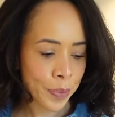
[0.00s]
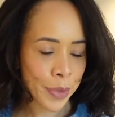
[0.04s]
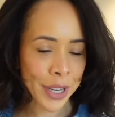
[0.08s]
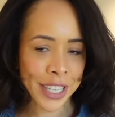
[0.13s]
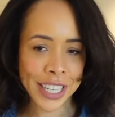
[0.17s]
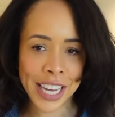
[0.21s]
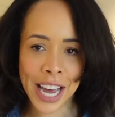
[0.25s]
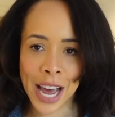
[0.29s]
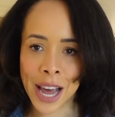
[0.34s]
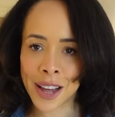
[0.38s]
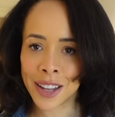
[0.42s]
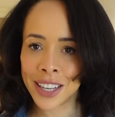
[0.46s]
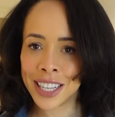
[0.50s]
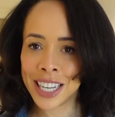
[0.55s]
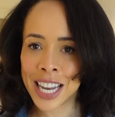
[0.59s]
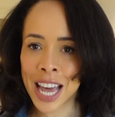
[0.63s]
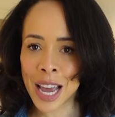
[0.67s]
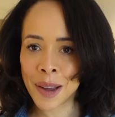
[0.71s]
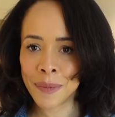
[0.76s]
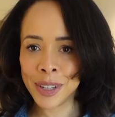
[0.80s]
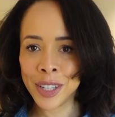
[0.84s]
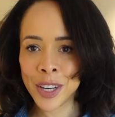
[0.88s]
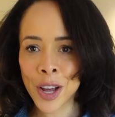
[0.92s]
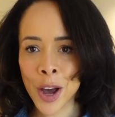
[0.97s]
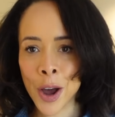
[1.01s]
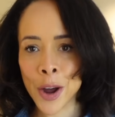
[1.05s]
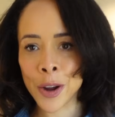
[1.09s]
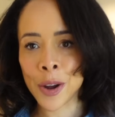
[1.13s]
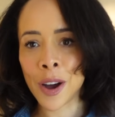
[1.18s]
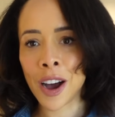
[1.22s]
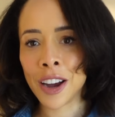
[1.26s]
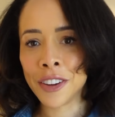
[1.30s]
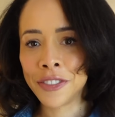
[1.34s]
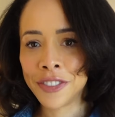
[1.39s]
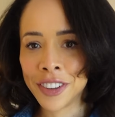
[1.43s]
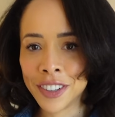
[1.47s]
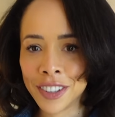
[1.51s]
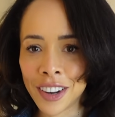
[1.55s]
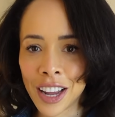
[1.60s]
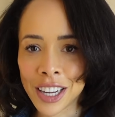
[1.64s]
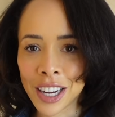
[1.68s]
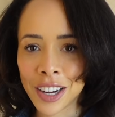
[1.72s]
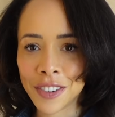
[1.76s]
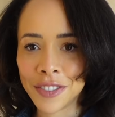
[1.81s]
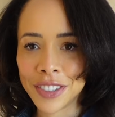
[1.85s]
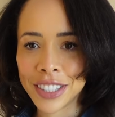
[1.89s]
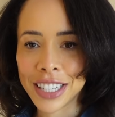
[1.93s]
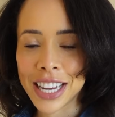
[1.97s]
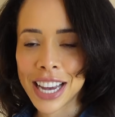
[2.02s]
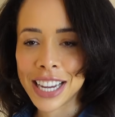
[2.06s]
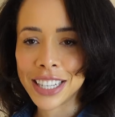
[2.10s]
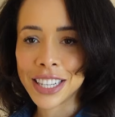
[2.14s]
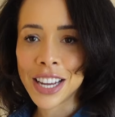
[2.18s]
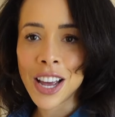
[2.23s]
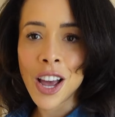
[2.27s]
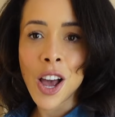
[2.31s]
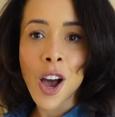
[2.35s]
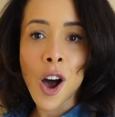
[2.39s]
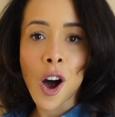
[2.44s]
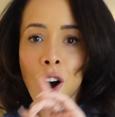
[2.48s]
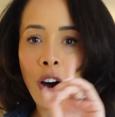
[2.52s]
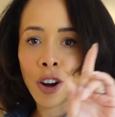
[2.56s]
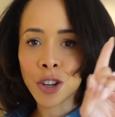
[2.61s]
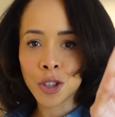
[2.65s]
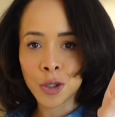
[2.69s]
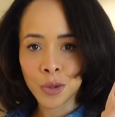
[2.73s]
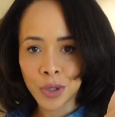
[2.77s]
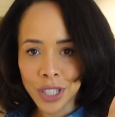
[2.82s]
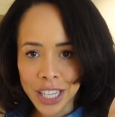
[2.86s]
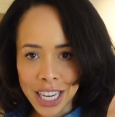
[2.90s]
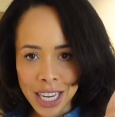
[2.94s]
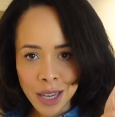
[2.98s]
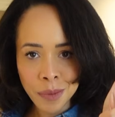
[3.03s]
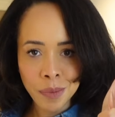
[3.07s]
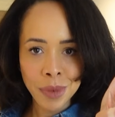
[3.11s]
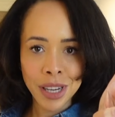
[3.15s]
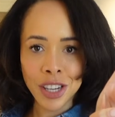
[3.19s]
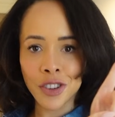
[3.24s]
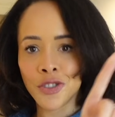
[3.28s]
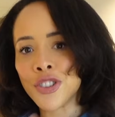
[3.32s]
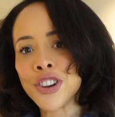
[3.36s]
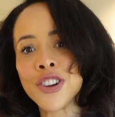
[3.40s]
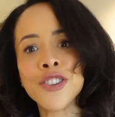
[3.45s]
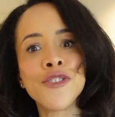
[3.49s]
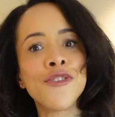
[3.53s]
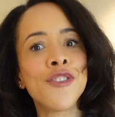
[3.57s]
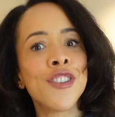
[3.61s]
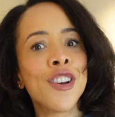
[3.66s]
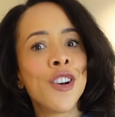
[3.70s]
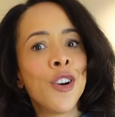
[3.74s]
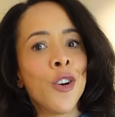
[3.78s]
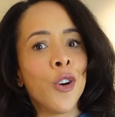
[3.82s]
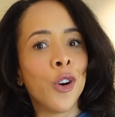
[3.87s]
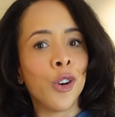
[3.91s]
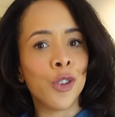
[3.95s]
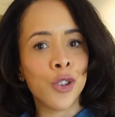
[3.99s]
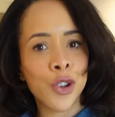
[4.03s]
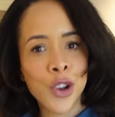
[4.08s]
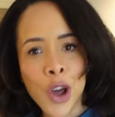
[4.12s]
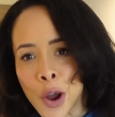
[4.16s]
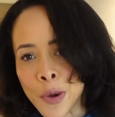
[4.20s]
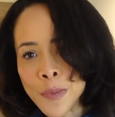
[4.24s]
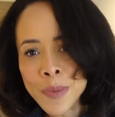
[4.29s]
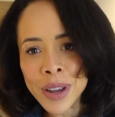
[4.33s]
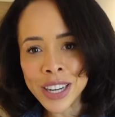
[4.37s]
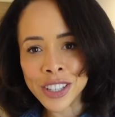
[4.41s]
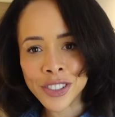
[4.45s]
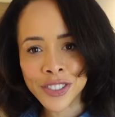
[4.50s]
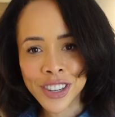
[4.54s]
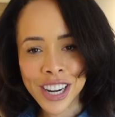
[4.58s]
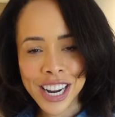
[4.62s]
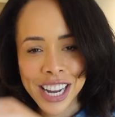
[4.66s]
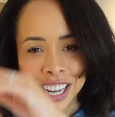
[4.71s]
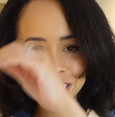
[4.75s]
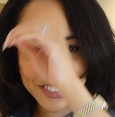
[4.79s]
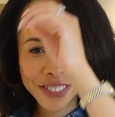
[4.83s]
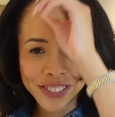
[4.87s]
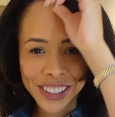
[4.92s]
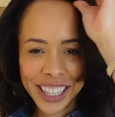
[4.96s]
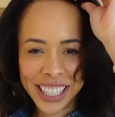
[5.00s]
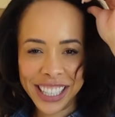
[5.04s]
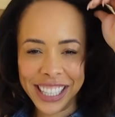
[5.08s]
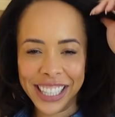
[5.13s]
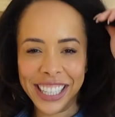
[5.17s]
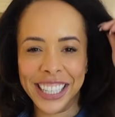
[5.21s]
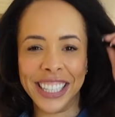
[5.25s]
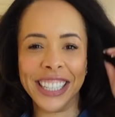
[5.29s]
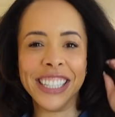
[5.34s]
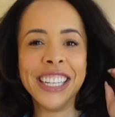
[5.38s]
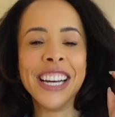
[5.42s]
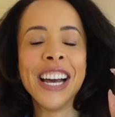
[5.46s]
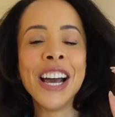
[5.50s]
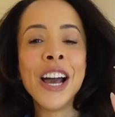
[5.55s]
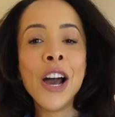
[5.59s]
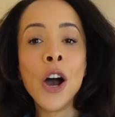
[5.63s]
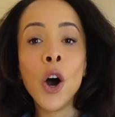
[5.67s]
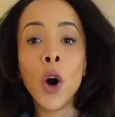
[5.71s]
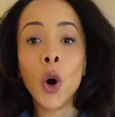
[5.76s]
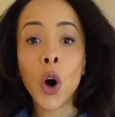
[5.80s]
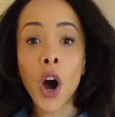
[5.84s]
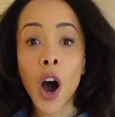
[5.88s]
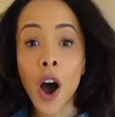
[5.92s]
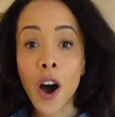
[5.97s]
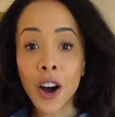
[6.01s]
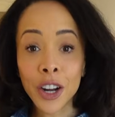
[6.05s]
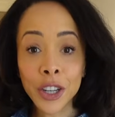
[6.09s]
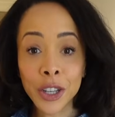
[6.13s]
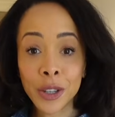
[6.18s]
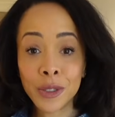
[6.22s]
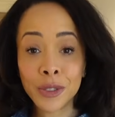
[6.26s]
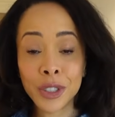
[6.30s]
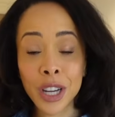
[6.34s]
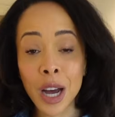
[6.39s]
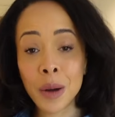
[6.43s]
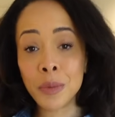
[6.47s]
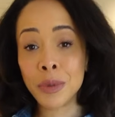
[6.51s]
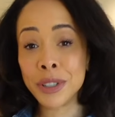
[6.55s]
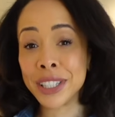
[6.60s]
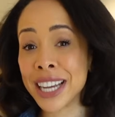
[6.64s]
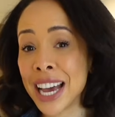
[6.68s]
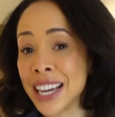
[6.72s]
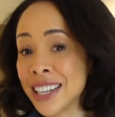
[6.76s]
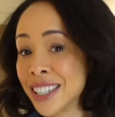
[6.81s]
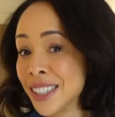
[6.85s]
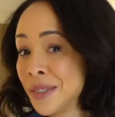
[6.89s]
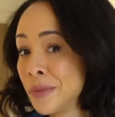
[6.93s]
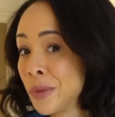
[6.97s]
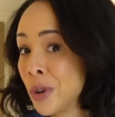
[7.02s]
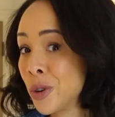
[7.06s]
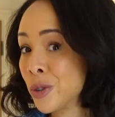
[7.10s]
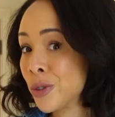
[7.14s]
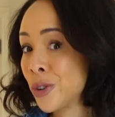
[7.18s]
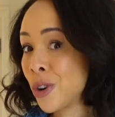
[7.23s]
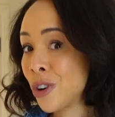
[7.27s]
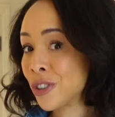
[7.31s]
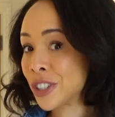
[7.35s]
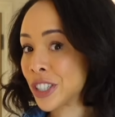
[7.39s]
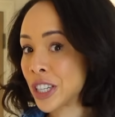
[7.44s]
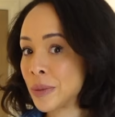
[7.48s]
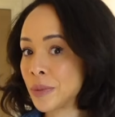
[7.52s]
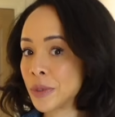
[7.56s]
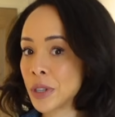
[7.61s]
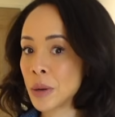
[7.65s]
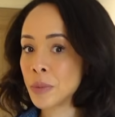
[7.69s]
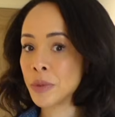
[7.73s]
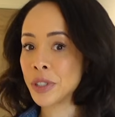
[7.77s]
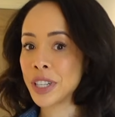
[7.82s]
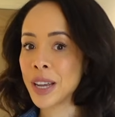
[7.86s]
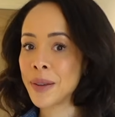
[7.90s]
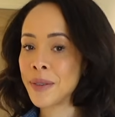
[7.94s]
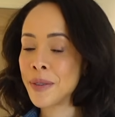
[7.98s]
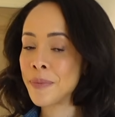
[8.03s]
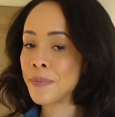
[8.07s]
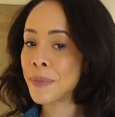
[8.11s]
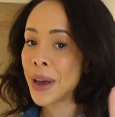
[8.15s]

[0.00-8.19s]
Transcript: But yeah, let me know. I feel like I've said, are you team midriff or no midriff? Are you double denim or not double denim?